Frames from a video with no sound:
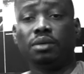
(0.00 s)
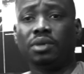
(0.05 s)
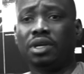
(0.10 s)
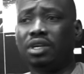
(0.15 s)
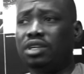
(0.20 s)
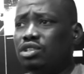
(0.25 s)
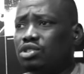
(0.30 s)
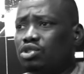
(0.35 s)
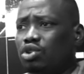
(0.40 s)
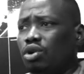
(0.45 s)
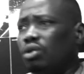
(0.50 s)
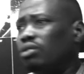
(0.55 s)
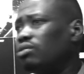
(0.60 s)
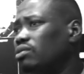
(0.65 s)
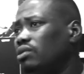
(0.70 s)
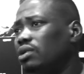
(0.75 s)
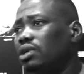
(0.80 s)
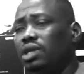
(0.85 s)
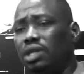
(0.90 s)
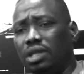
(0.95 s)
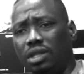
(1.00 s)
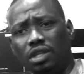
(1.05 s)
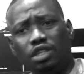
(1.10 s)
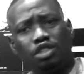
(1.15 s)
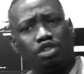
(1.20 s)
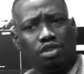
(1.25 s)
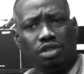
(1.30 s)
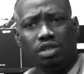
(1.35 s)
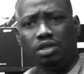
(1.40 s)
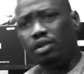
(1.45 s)
Like, he's got
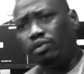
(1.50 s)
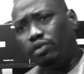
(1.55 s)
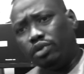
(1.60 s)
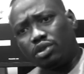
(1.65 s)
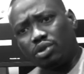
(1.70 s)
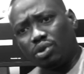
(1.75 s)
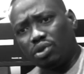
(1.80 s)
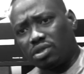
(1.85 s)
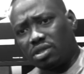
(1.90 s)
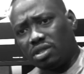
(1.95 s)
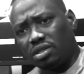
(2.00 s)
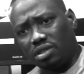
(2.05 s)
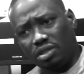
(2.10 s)
literally the resources.